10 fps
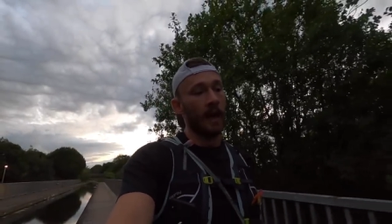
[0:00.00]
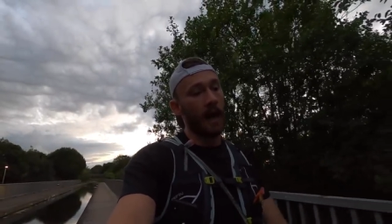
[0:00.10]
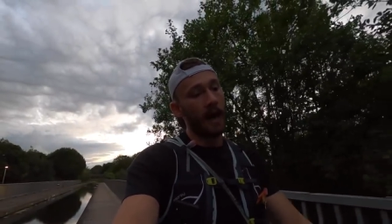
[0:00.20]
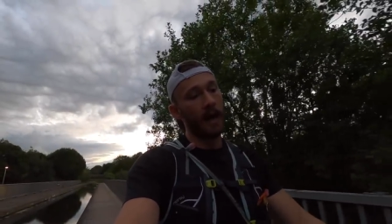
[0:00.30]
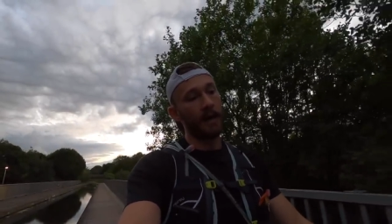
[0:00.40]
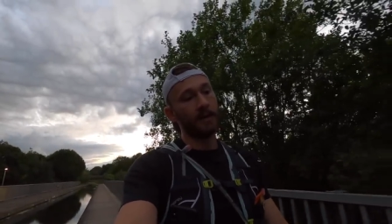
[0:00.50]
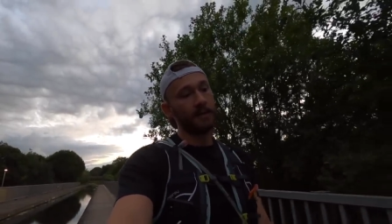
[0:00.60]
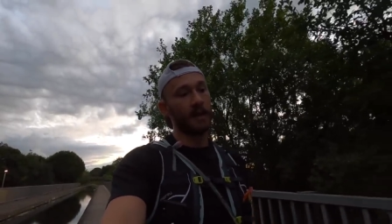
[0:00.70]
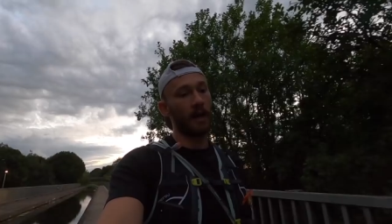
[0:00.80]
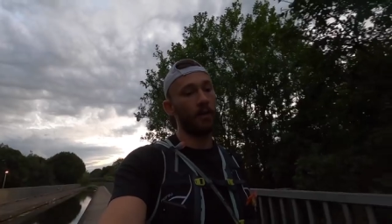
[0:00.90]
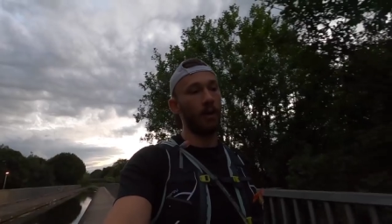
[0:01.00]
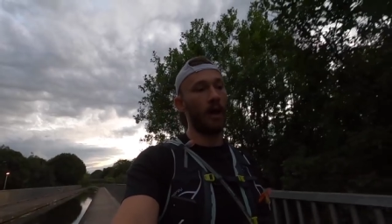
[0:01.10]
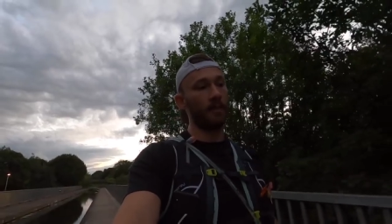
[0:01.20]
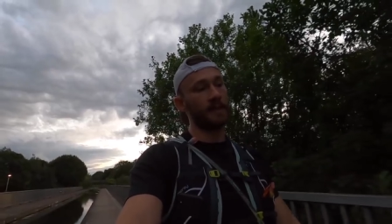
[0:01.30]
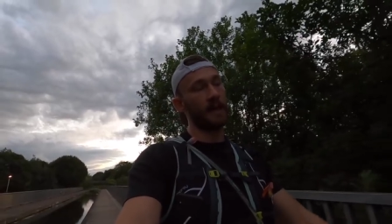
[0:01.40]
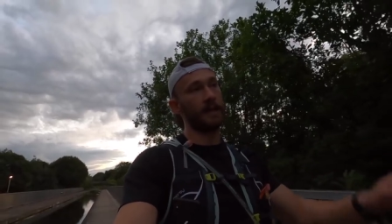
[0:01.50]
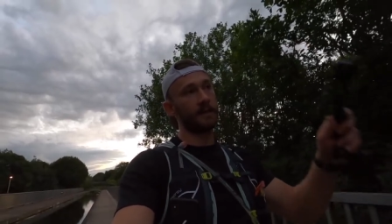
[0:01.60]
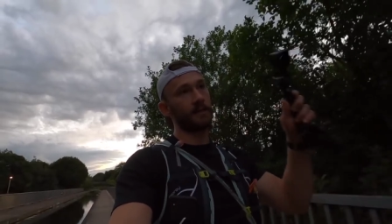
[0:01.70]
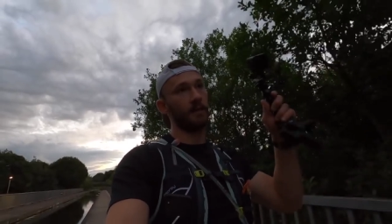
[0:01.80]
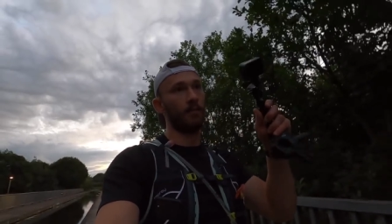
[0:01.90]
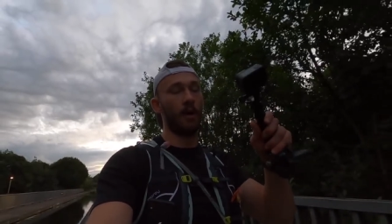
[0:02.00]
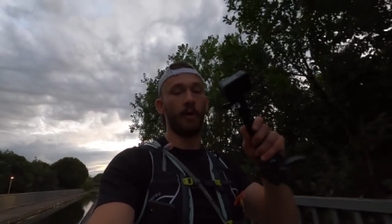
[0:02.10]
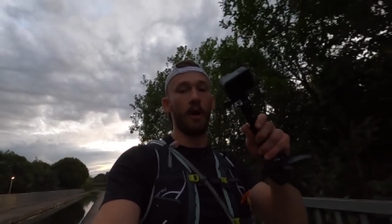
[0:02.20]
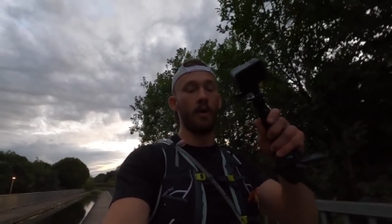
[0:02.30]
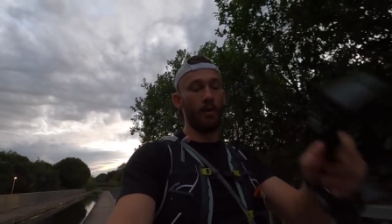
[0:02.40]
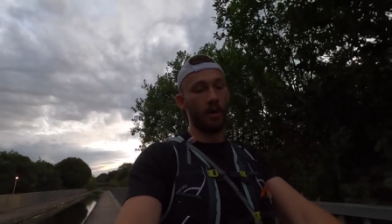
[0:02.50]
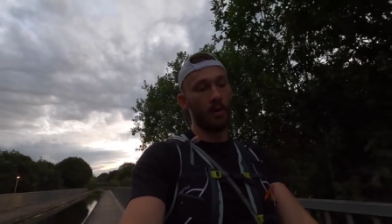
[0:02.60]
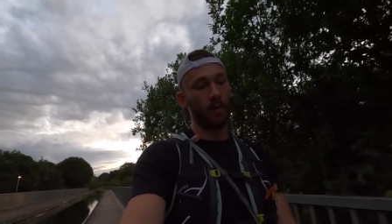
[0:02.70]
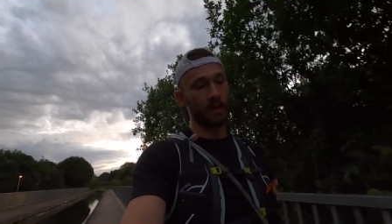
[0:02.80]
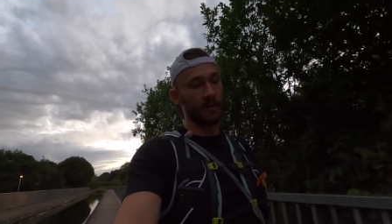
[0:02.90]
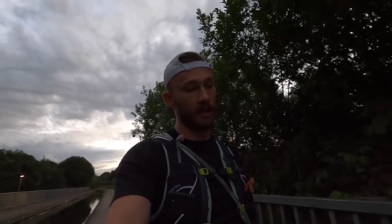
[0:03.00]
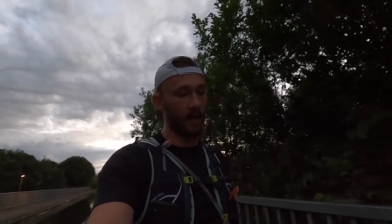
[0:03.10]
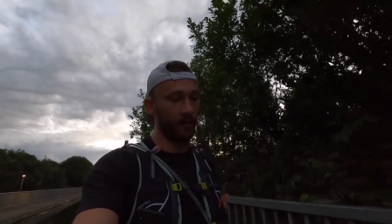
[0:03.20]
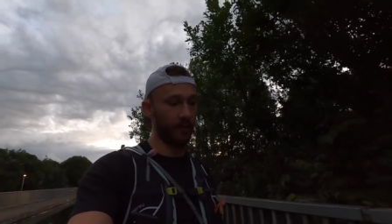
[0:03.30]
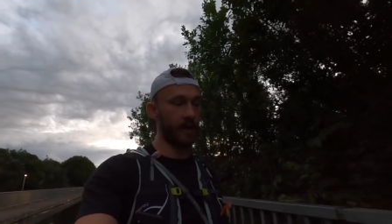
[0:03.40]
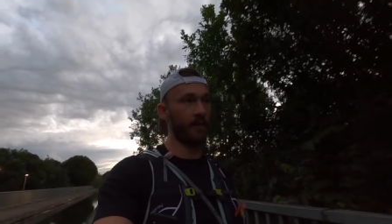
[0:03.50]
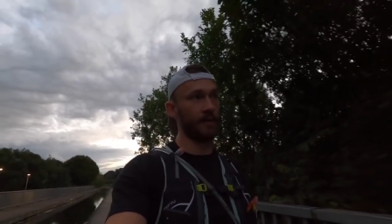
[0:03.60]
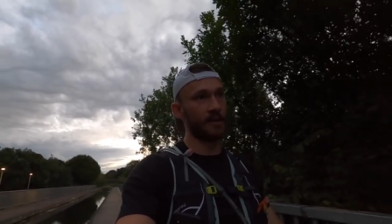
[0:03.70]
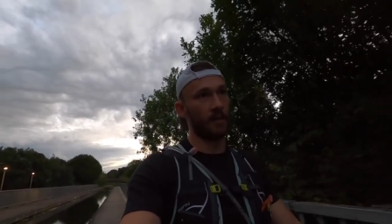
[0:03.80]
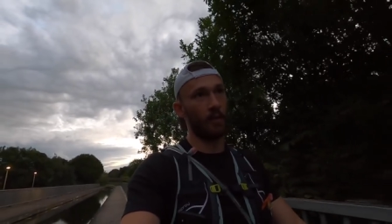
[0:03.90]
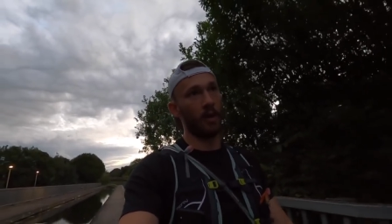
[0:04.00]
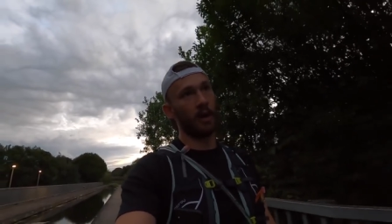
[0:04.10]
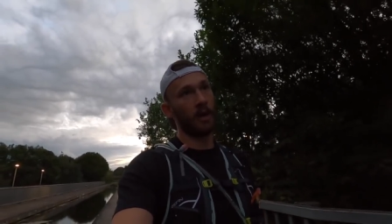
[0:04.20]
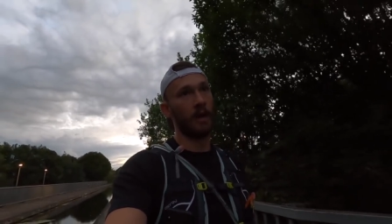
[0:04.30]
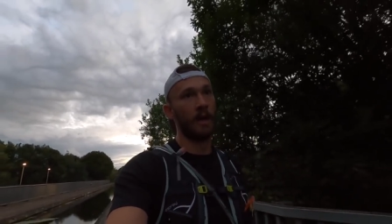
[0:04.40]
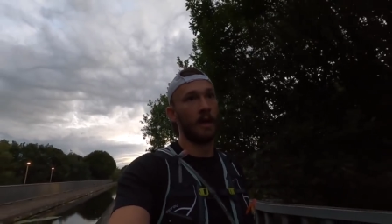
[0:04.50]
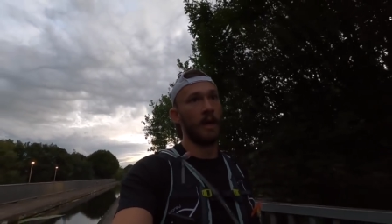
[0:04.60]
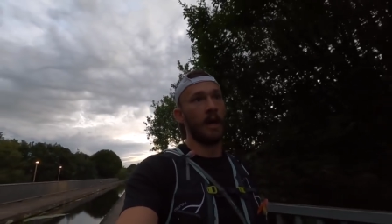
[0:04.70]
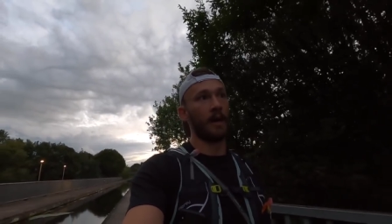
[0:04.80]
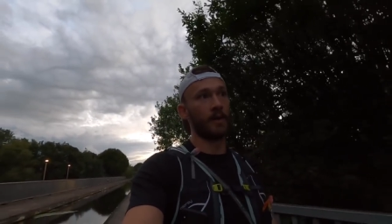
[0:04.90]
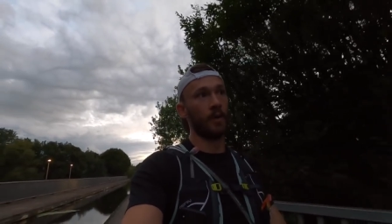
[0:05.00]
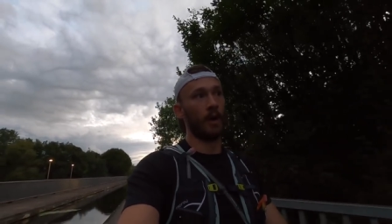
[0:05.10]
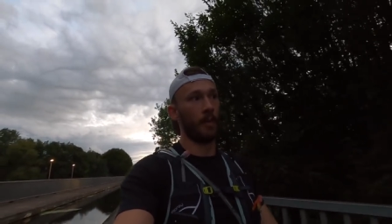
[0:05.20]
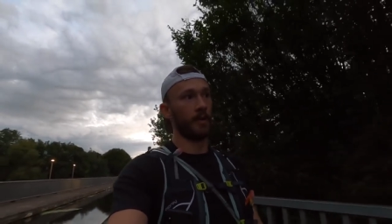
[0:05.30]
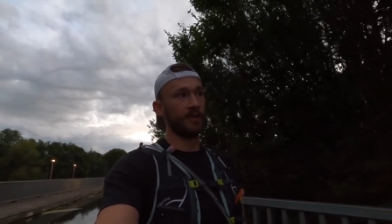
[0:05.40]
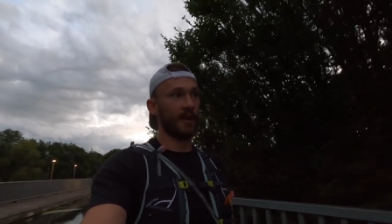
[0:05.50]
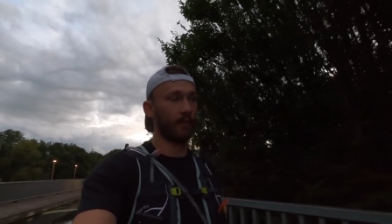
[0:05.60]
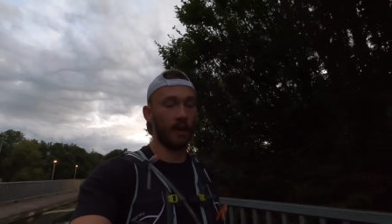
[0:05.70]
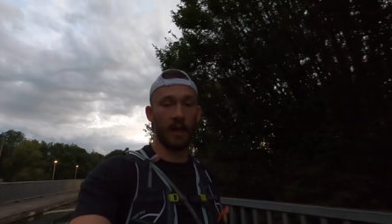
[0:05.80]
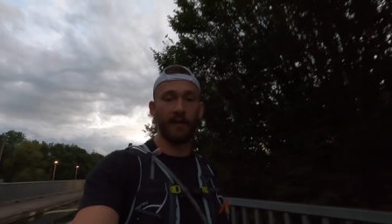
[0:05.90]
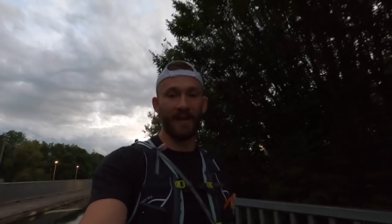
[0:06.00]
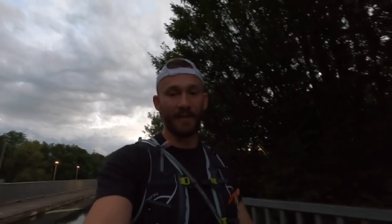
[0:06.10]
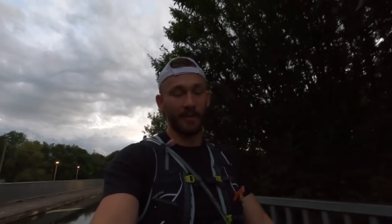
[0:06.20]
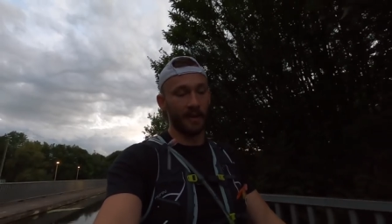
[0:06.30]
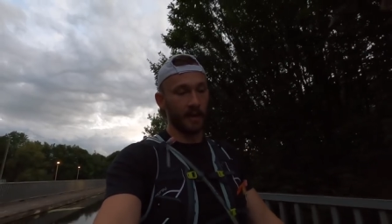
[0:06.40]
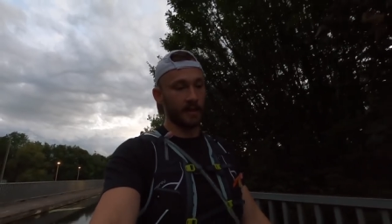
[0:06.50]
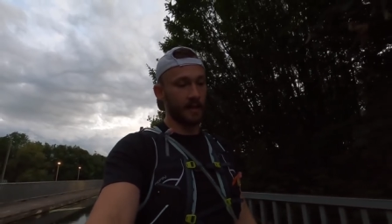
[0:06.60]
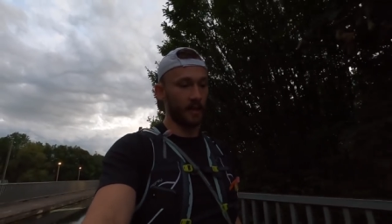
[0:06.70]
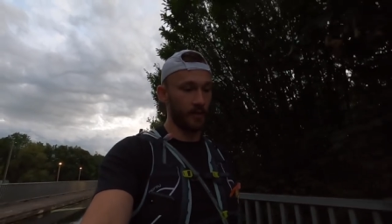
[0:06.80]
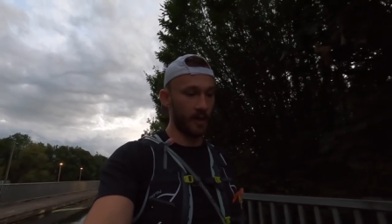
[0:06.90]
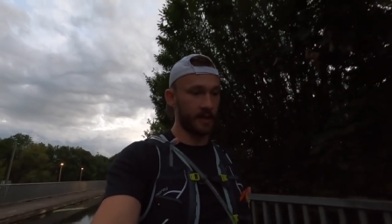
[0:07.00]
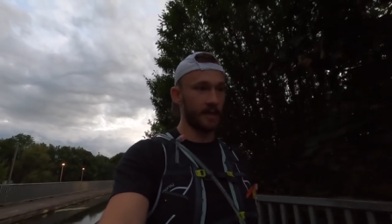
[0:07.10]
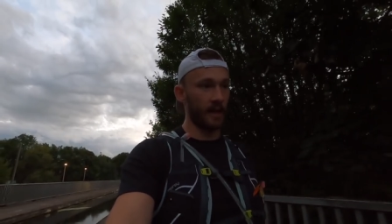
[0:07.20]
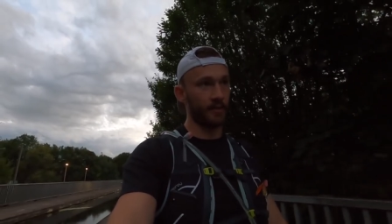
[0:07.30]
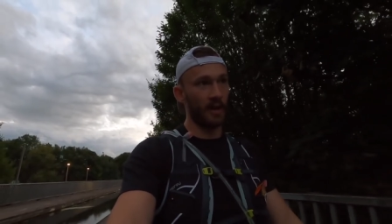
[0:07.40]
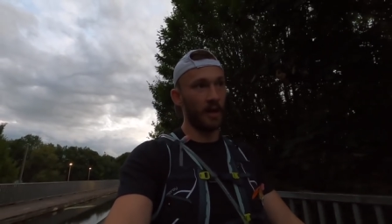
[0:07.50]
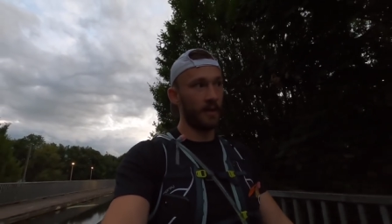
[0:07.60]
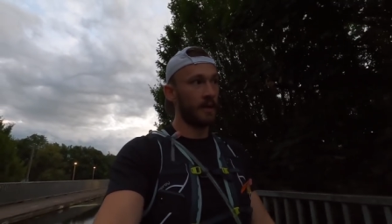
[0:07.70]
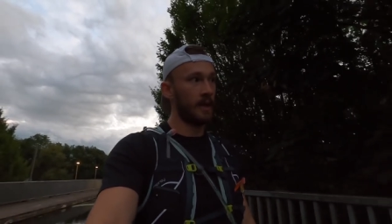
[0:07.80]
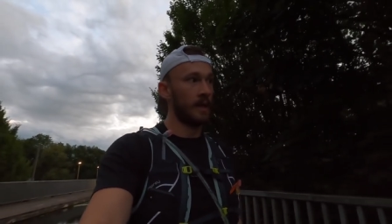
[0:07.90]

And I will update tomorrow once I have recovered somewhat and caught up on general life admin, etc, etc.